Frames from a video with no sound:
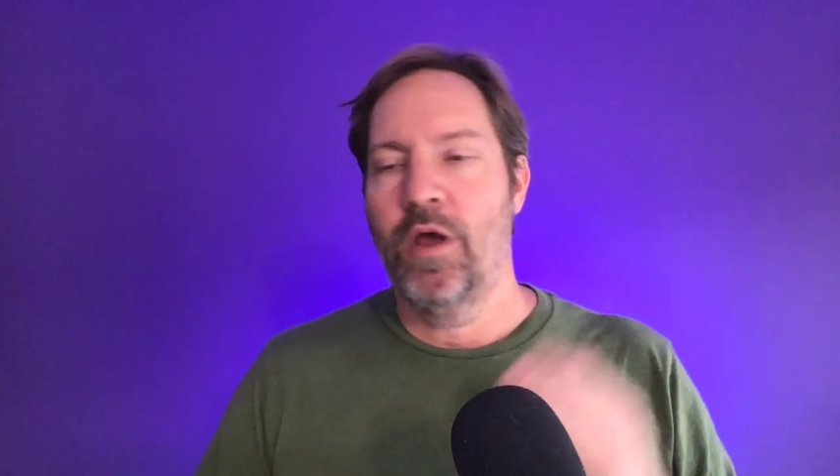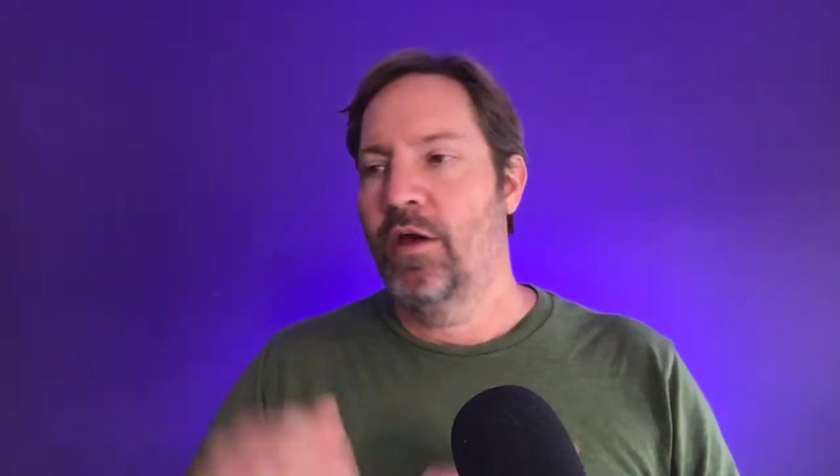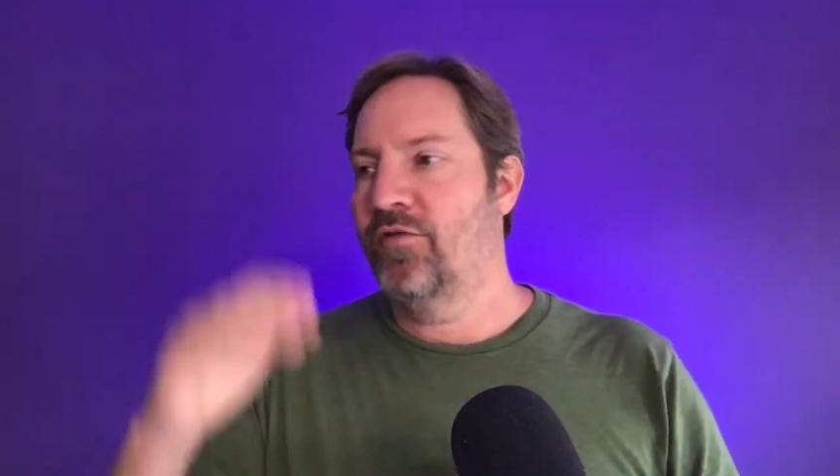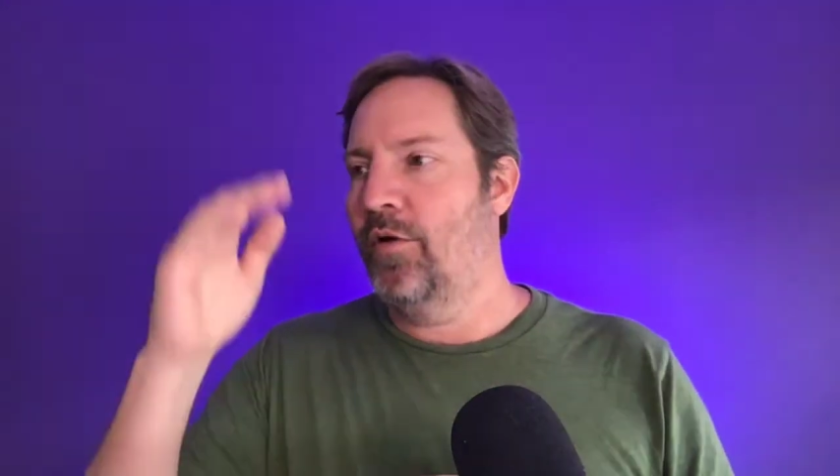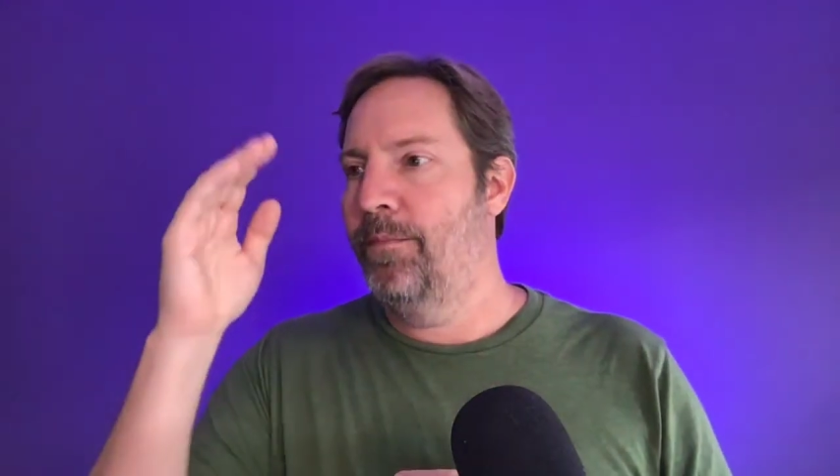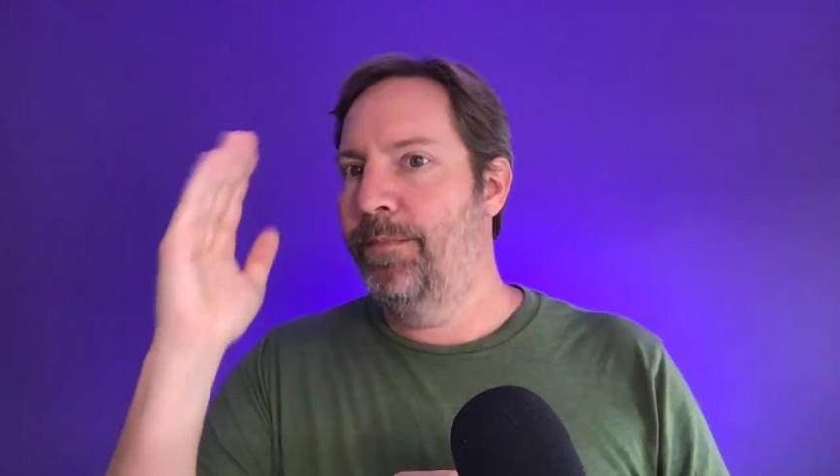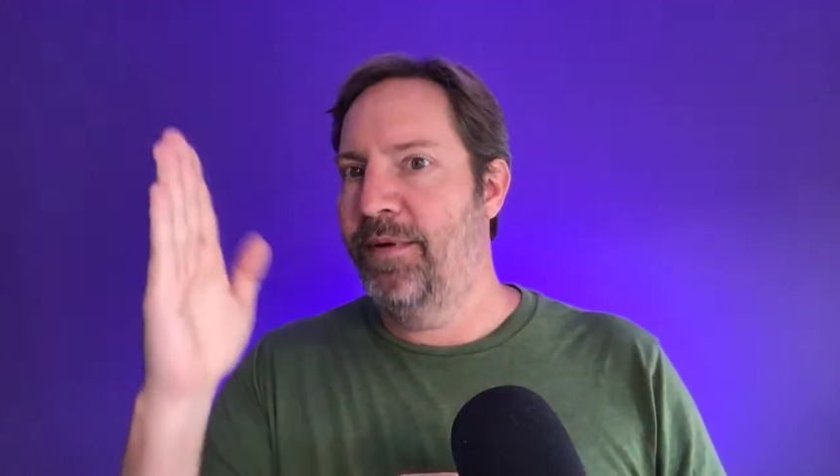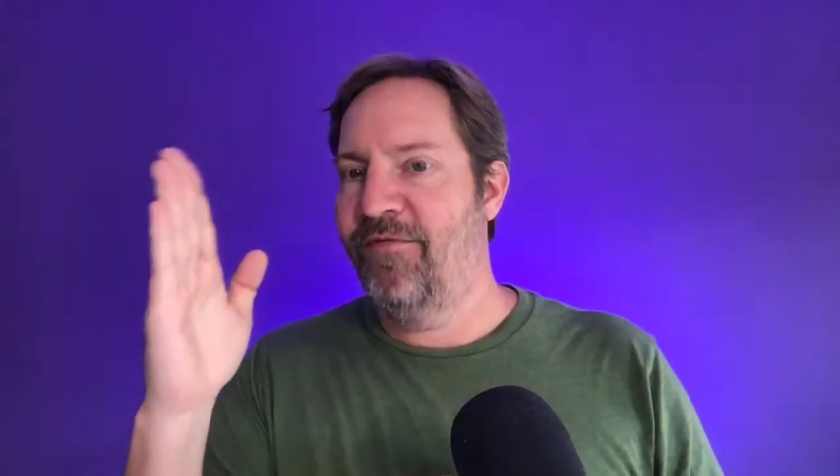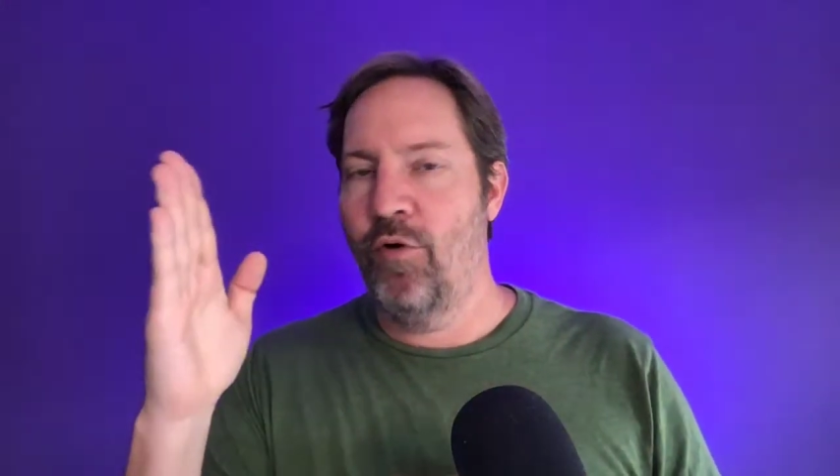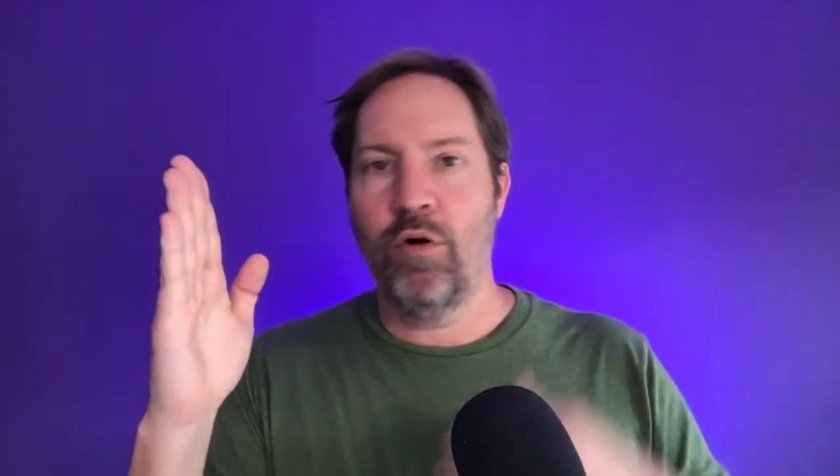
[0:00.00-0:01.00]
So
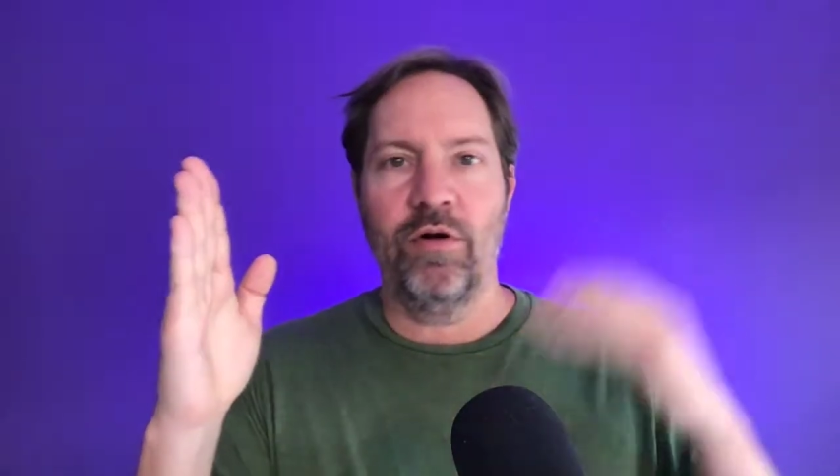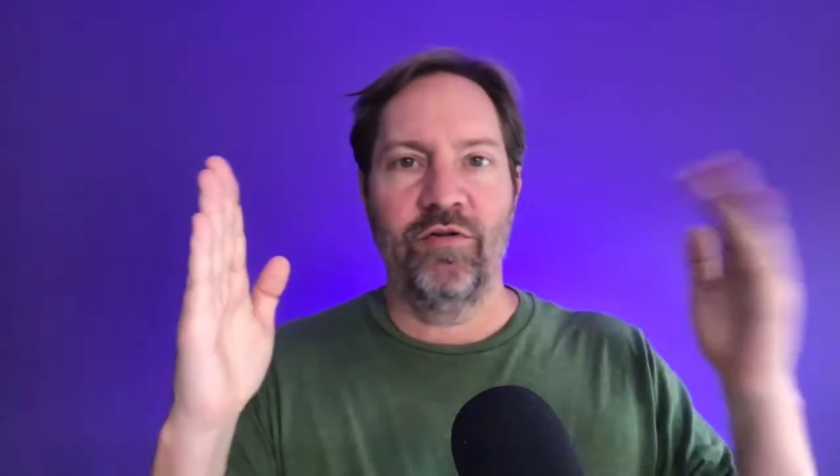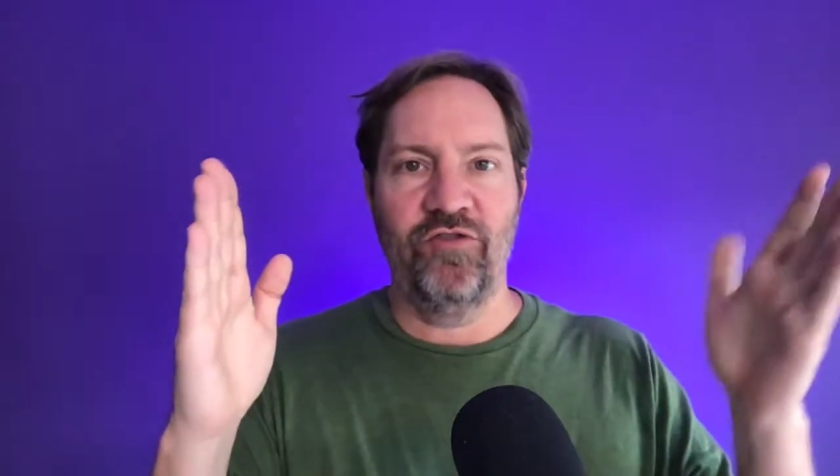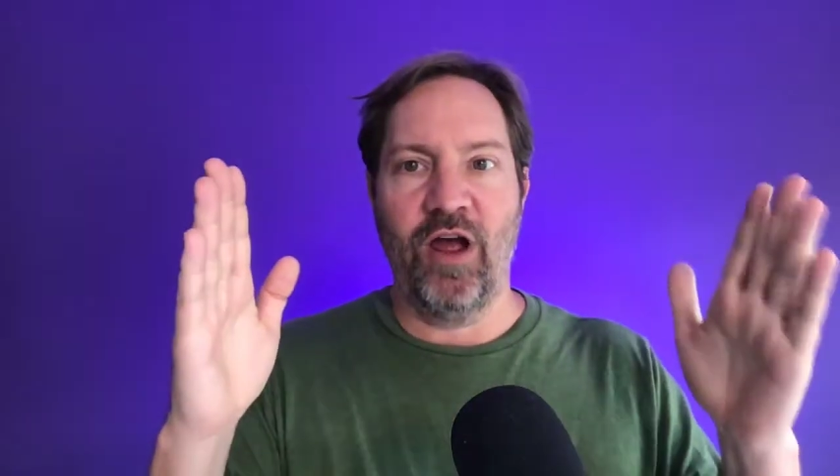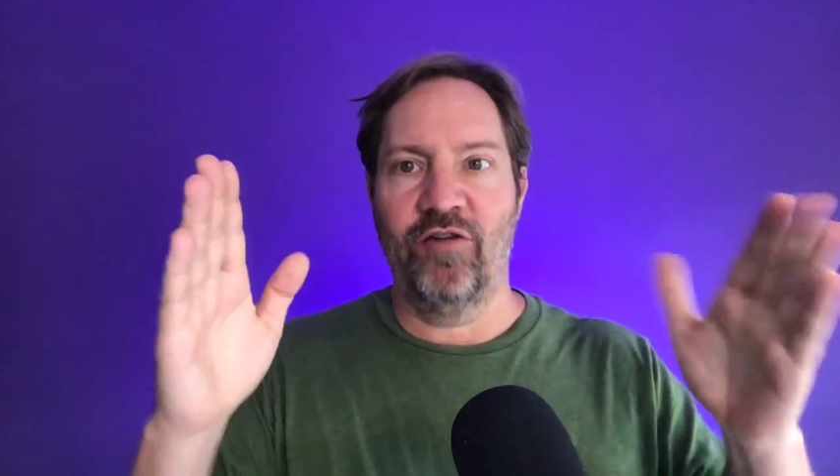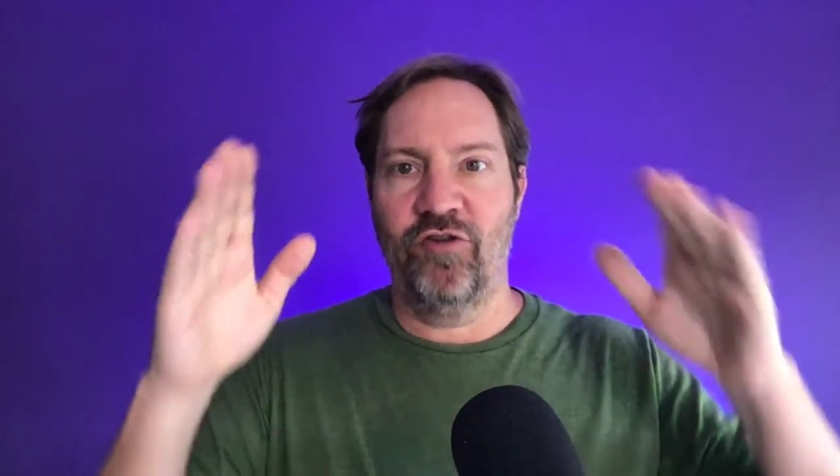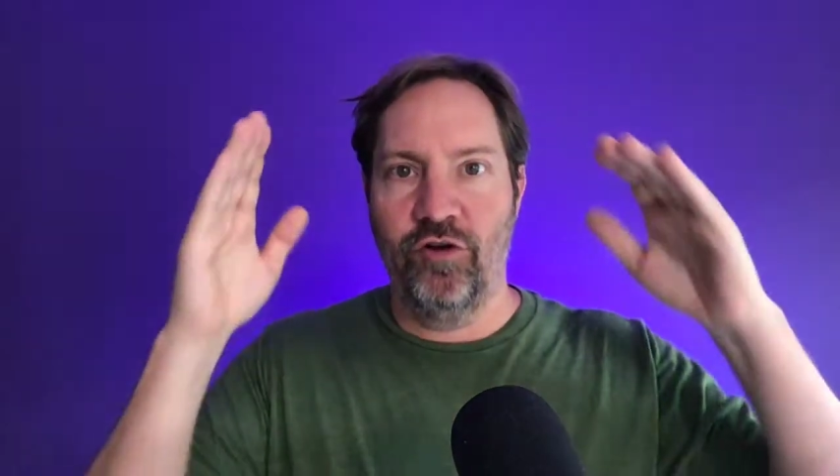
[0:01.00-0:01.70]
before judge,